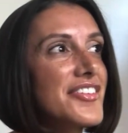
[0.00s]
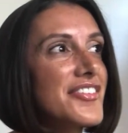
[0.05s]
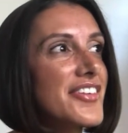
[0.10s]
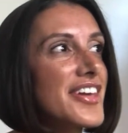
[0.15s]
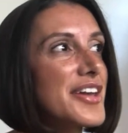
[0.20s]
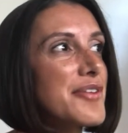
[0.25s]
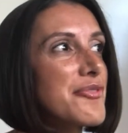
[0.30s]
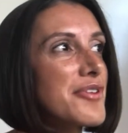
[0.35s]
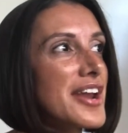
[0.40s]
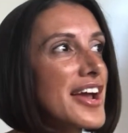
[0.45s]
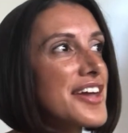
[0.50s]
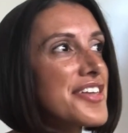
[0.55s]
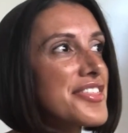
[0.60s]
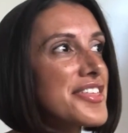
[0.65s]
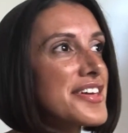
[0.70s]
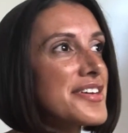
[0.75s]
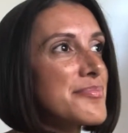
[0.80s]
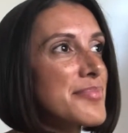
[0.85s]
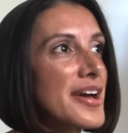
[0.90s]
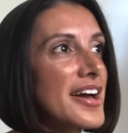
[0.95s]
like, when I
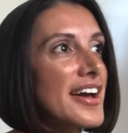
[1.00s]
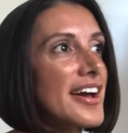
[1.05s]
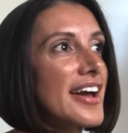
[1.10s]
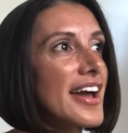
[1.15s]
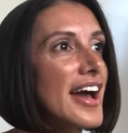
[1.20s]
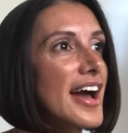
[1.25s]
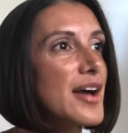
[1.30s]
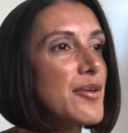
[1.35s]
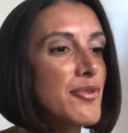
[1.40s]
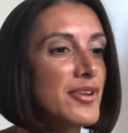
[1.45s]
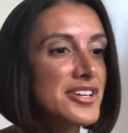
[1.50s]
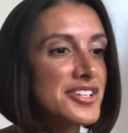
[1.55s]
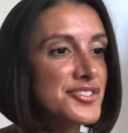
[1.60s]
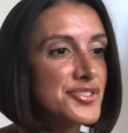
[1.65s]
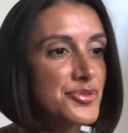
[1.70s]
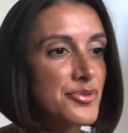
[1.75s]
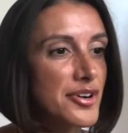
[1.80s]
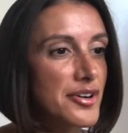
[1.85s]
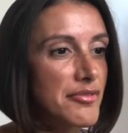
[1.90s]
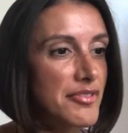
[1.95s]
think back, I wanted
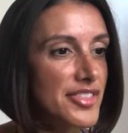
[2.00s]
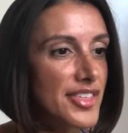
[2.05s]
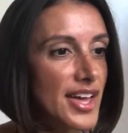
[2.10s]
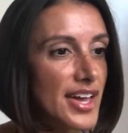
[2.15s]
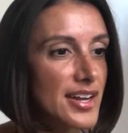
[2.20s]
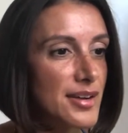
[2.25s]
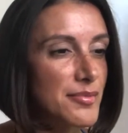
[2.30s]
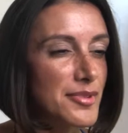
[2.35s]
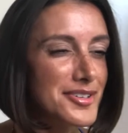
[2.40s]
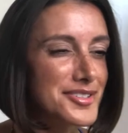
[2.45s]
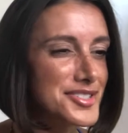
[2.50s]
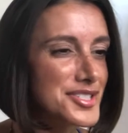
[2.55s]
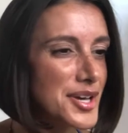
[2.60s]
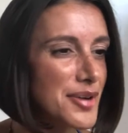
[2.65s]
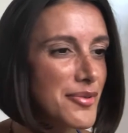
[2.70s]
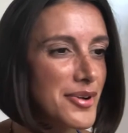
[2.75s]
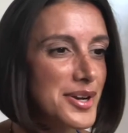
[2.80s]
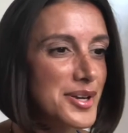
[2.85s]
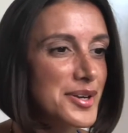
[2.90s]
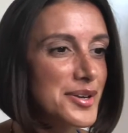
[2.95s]
to work with animals. I
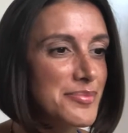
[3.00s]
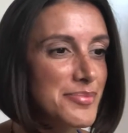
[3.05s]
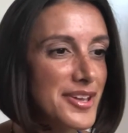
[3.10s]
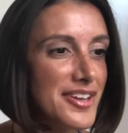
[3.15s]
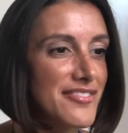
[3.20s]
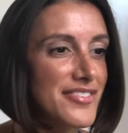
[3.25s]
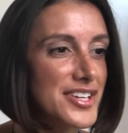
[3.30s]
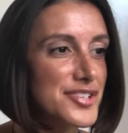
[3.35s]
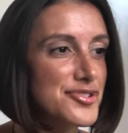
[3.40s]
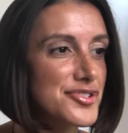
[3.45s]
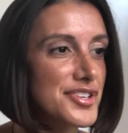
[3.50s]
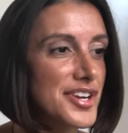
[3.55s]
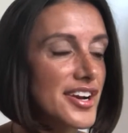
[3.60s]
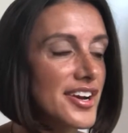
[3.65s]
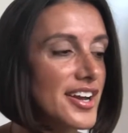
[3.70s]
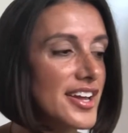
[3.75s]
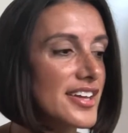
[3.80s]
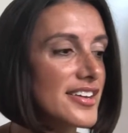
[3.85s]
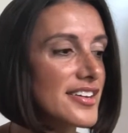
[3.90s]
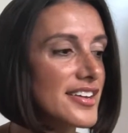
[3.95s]
wanted to be a
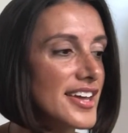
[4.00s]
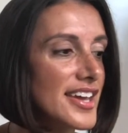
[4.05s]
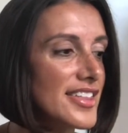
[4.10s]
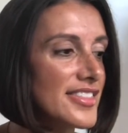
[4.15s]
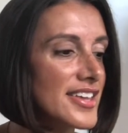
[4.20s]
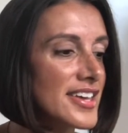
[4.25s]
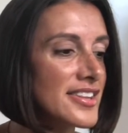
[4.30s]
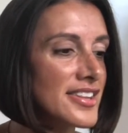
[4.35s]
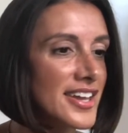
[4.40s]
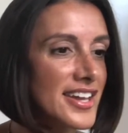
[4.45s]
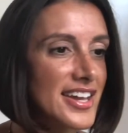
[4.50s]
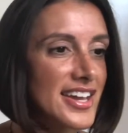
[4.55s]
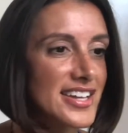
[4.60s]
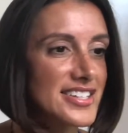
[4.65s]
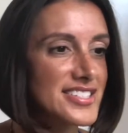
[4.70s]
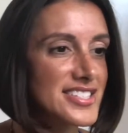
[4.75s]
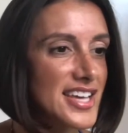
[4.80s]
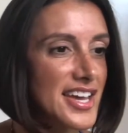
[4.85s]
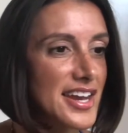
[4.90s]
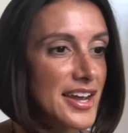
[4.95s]
veterinarian. And then, like I
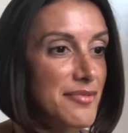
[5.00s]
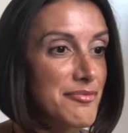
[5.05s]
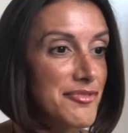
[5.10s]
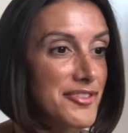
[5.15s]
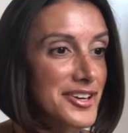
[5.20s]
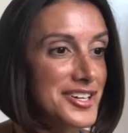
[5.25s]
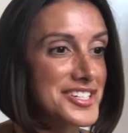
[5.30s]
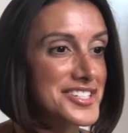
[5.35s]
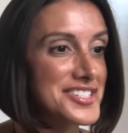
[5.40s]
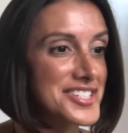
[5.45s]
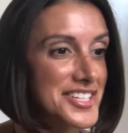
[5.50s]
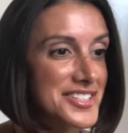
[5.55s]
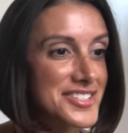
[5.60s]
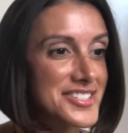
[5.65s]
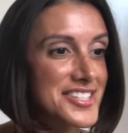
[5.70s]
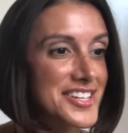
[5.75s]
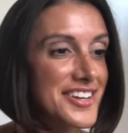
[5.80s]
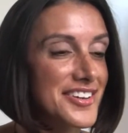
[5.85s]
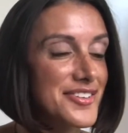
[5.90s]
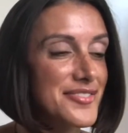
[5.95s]
said, I'm very
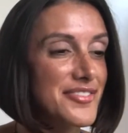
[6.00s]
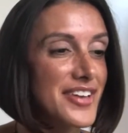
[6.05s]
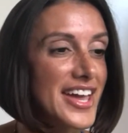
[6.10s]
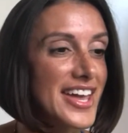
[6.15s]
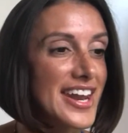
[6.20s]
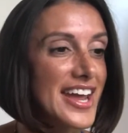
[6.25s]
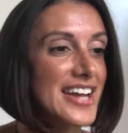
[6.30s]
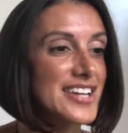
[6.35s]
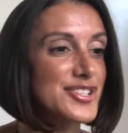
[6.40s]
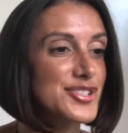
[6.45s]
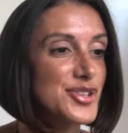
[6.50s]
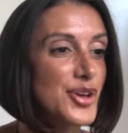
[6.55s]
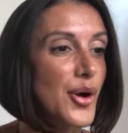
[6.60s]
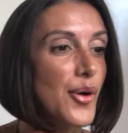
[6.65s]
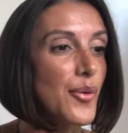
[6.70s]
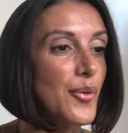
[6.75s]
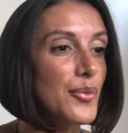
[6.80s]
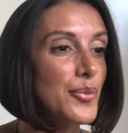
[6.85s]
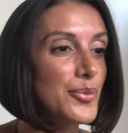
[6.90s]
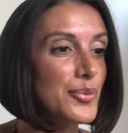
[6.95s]
sensitive and I
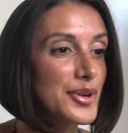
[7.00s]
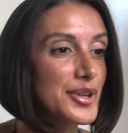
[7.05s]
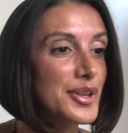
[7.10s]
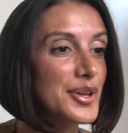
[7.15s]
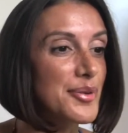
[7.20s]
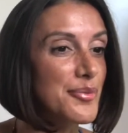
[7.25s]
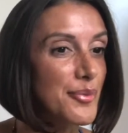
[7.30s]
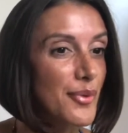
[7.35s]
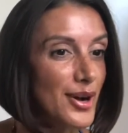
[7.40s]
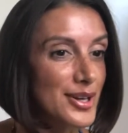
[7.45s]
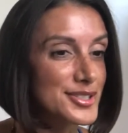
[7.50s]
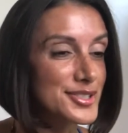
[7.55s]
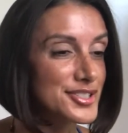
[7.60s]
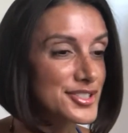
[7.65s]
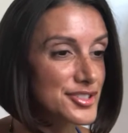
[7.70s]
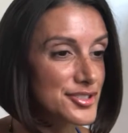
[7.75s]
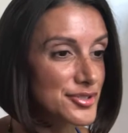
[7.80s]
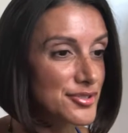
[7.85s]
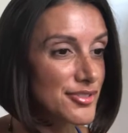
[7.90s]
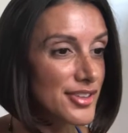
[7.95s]
don't really want
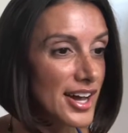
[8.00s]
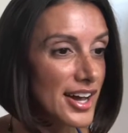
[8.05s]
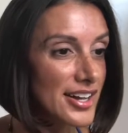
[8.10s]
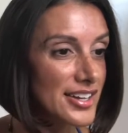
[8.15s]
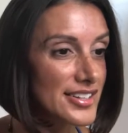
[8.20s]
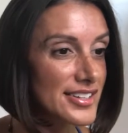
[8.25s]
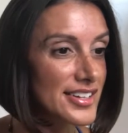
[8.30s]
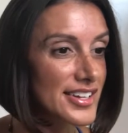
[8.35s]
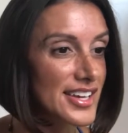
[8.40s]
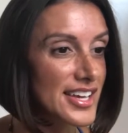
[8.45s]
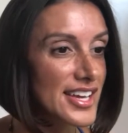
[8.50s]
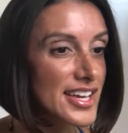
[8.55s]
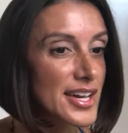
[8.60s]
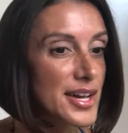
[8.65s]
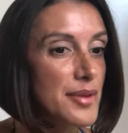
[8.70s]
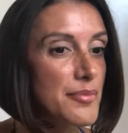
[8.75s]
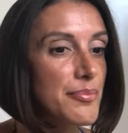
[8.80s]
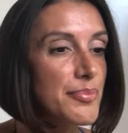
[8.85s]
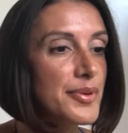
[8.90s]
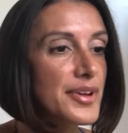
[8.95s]
to do that.
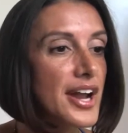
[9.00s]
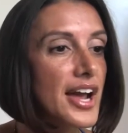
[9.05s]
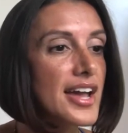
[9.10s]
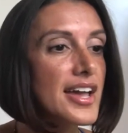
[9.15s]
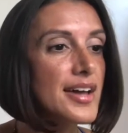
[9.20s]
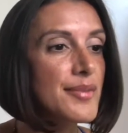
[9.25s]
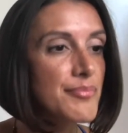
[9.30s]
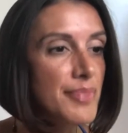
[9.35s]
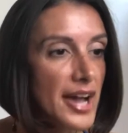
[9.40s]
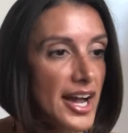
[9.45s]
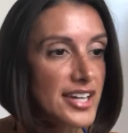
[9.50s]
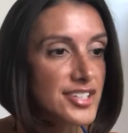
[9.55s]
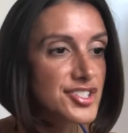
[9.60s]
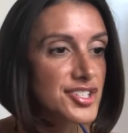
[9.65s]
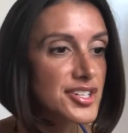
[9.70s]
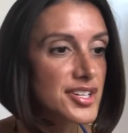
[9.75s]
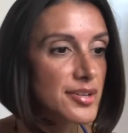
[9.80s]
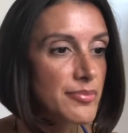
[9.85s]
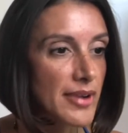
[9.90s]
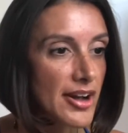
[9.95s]
But I am
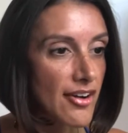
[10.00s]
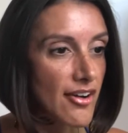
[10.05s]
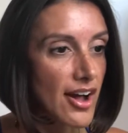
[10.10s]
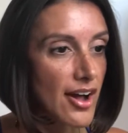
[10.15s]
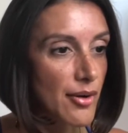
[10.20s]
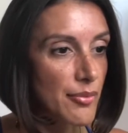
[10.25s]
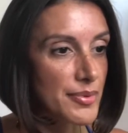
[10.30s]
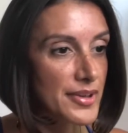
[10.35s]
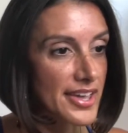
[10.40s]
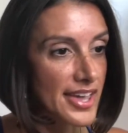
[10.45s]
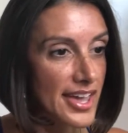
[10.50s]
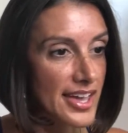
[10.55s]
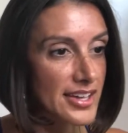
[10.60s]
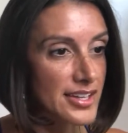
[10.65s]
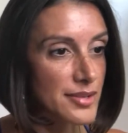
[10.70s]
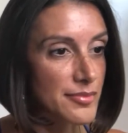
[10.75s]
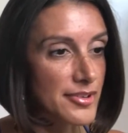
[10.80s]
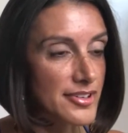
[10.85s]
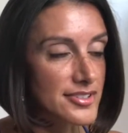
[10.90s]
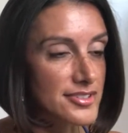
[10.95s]
passionate about helping
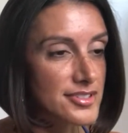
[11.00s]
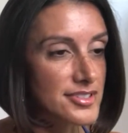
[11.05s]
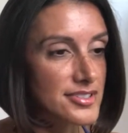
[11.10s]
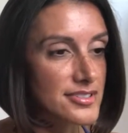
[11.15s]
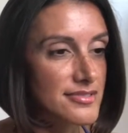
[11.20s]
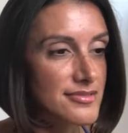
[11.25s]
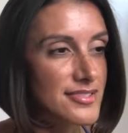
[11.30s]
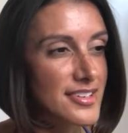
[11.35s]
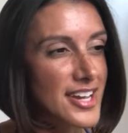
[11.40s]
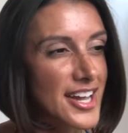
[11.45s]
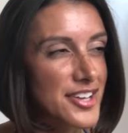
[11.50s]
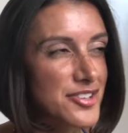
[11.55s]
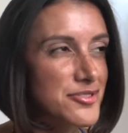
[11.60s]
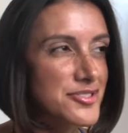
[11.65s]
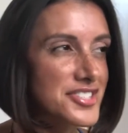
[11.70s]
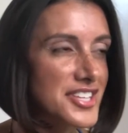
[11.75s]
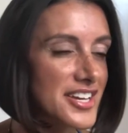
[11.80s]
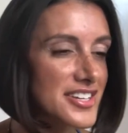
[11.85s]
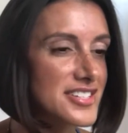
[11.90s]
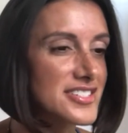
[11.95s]
animals. I
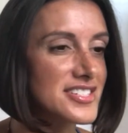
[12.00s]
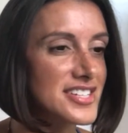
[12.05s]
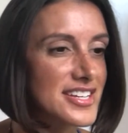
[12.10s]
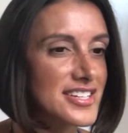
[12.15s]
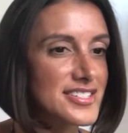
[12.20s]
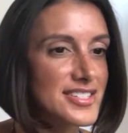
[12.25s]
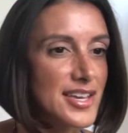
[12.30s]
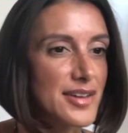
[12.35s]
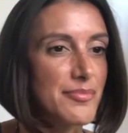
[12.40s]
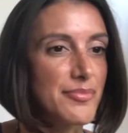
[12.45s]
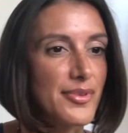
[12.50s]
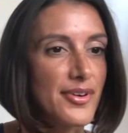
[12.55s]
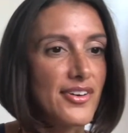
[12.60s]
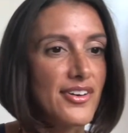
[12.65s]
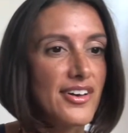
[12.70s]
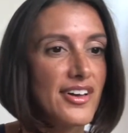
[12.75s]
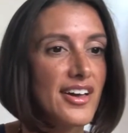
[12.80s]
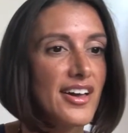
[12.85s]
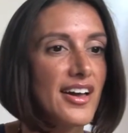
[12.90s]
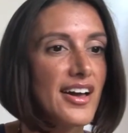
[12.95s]
use that as an
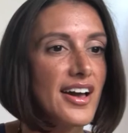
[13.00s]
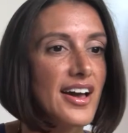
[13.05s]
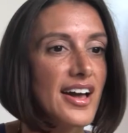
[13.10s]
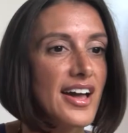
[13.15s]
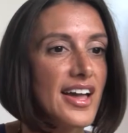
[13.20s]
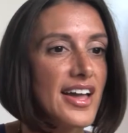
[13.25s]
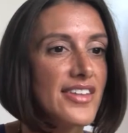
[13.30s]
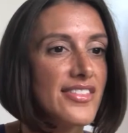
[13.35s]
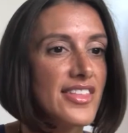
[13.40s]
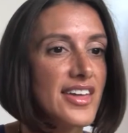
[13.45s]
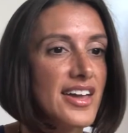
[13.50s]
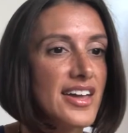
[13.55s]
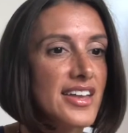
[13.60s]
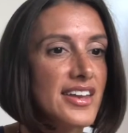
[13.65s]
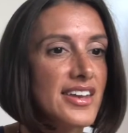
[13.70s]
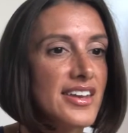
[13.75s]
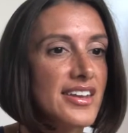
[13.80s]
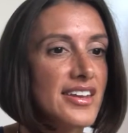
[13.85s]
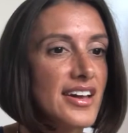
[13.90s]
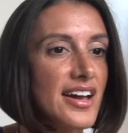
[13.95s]
example. And
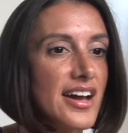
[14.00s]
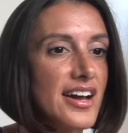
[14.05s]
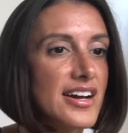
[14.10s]
then,